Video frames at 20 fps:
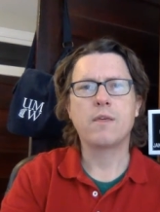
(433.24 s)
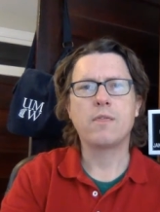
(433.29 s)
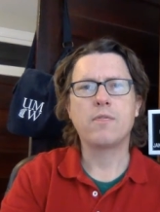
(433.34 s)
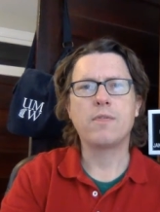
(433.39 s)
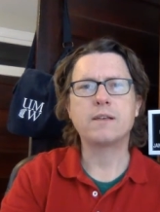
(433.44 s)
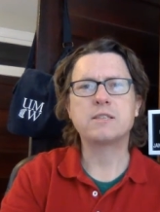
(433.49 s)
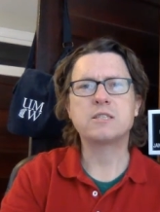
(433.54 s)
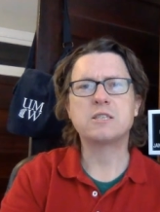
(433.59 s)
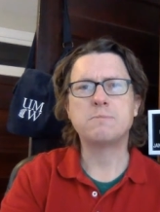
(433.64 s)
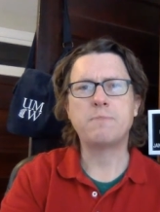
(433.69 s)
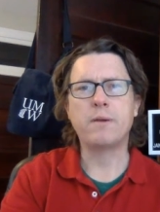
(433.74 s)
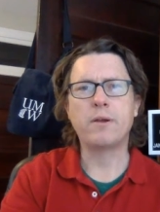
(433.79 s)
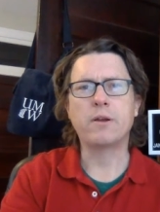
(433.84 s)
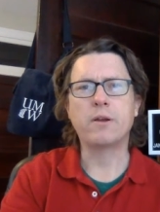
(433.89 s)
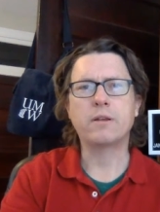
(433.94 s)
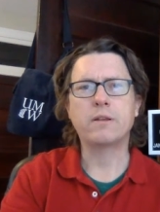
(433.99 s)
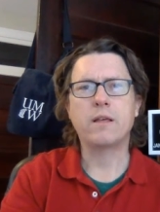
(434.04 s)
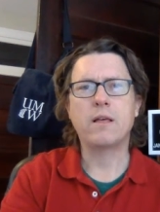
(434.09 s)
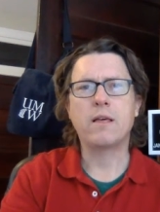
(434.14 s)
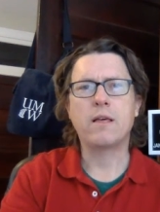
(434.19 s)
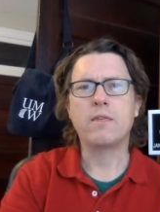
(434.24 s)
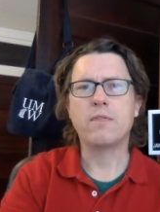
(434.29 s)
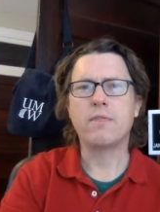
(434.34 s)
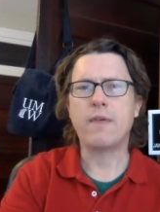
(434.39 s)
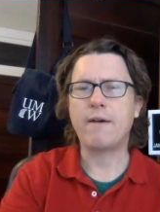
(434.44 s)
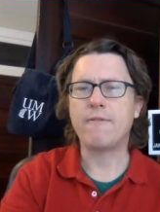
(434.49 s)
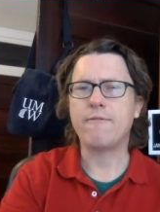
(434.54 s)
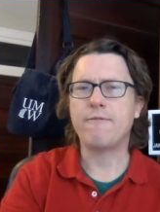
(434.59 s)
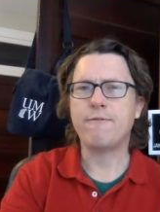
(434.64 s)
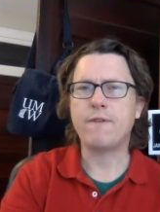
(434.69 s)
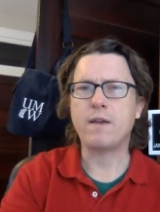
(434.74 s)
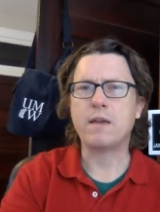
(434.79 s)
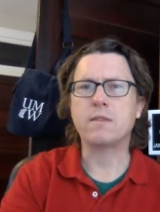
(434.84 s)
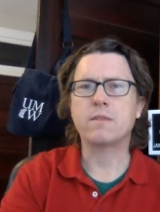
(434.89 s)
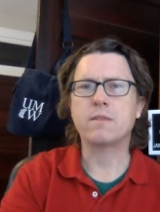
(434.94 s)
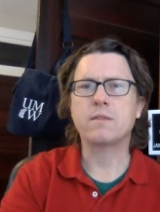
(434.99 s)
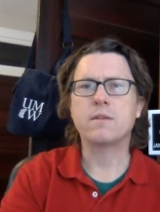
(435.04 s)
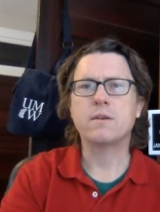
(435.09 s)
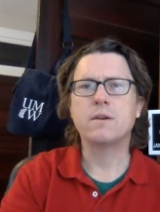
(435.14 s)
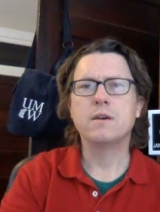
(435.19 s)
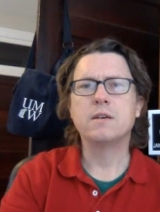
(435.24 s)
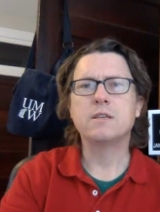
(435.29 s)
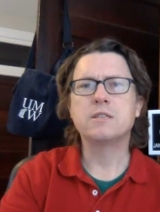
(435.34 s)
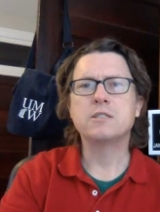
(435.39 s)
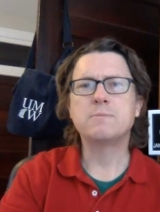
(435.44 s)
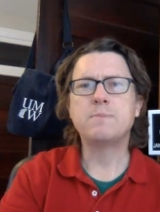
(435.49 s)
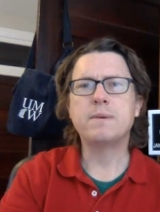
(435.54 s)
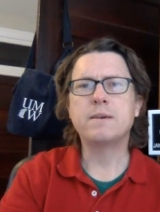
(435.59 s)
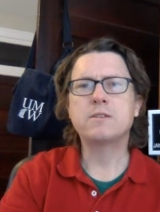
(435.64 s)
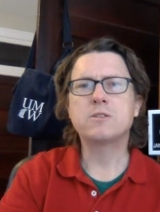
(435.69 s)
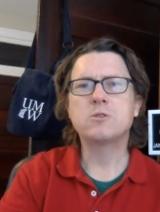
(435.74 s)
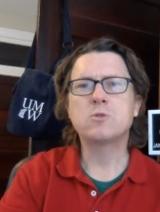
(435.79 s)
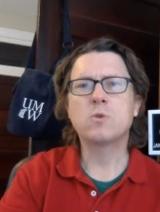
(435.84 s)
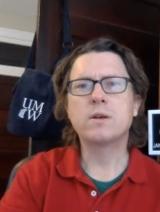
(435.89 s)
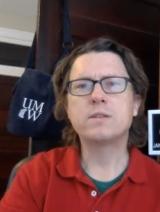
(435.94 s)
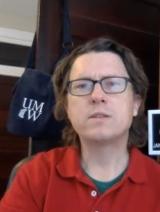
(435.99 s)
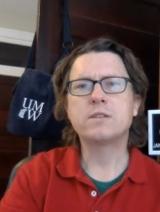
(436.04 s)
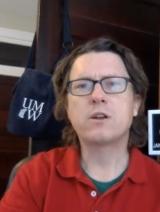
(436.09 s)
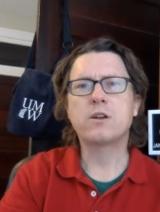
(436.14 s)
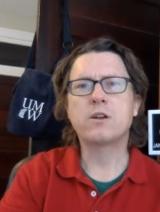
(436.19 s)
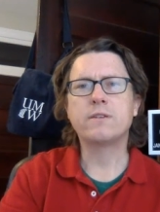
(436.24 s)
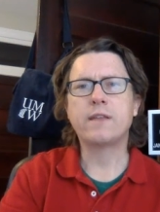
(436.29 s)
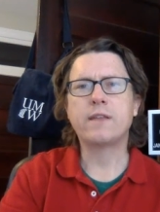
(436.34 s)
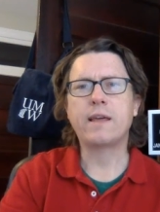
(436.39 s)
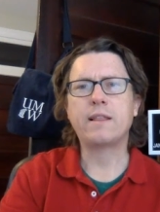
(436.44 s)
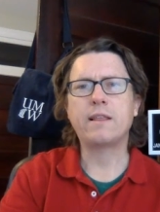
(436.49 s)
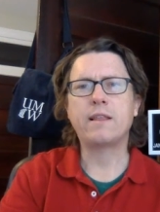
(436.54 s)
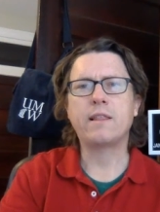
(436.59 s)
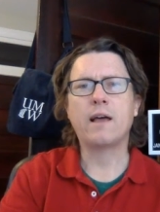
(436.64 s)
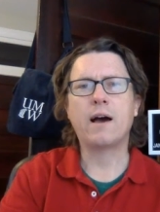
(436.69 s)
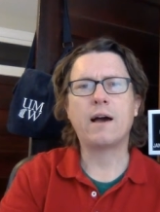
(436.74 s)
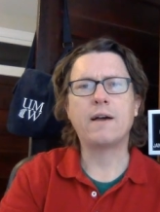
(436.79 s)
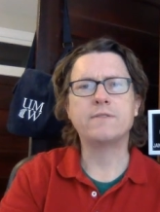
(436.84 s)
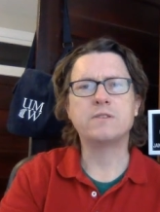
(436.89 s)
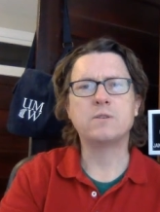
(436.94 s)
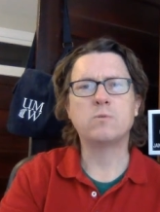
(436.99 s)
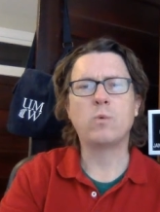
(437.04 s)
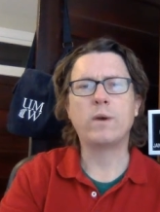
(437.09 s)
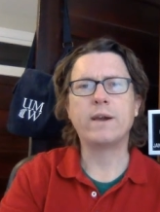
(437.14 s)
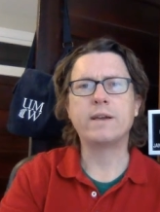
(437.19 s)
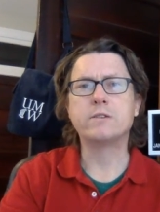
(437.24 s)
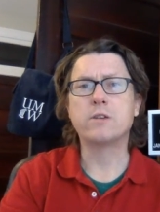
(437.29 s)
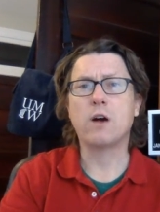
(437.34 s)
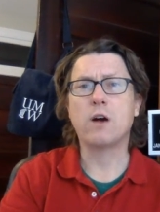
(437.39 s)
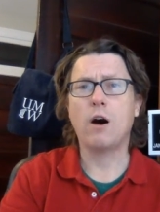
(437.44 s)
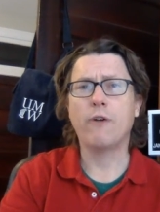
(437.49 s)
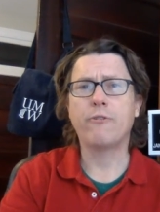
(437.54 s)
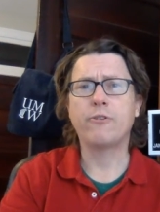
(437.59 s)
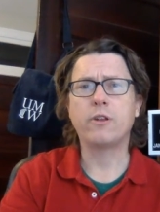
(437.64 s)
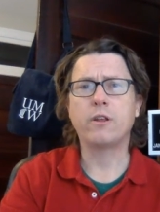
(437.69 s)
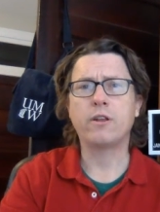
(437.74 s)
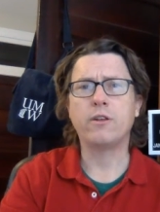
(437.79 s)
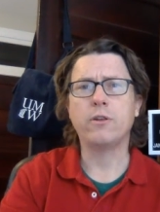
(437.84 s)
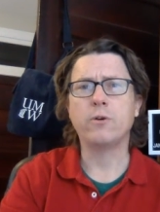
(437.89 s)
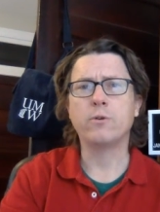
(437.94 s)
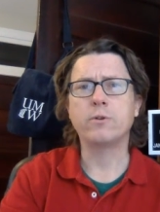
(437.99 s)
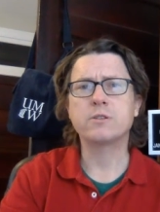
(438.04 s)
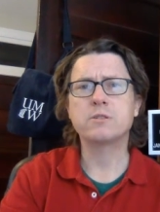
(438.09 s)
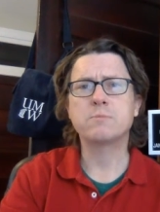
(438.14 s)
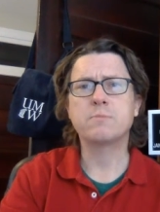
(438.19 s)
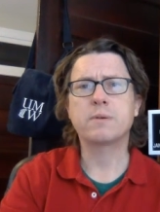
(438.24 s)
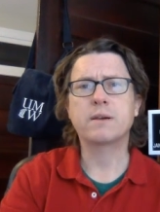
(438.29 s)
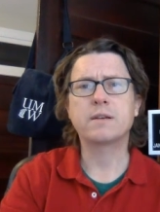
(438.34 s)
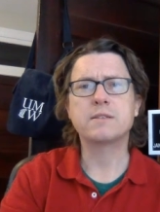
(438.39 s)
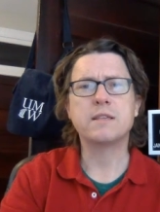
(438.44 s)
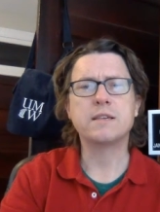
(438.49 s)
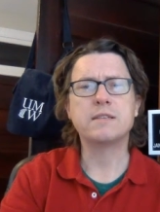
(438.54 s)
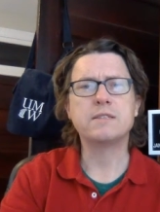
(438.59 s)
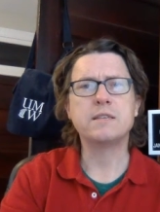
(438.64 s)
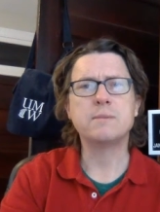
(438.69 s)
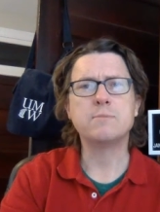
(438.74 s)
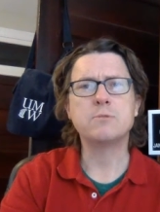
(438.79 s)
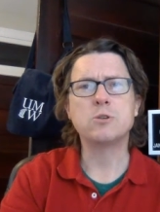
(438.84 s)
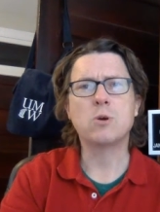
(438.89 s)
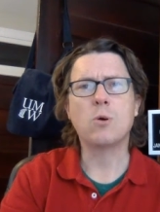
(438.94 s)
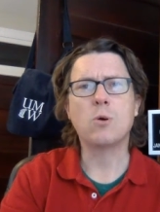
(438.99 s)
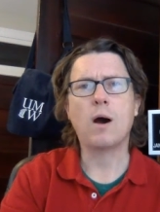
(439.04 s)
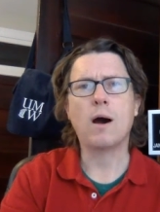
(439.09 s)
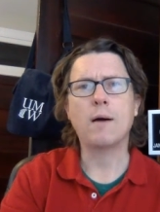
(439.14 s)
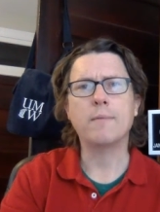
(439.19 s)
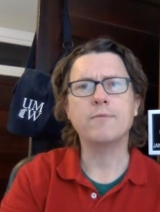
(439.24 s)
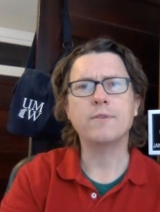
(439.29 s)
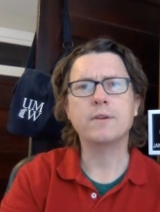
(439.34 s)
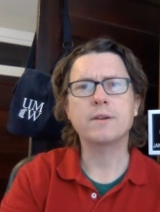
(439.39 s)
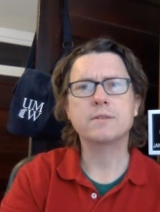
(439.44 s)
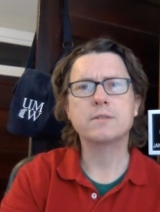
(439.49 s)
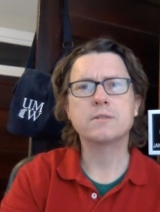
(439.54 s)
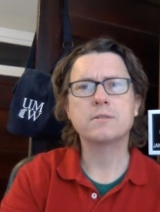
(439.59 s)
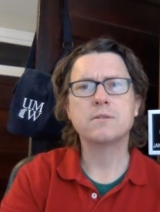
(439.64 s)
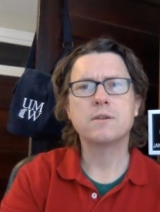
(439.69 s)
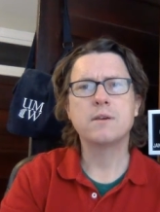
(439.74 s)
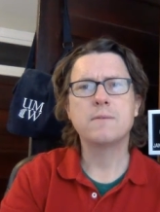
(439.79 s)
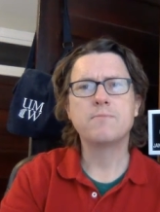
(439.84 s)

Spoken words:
That spirit, that faith, speaks to us in our daily lives in ways often unnoticed because they seem so obvious.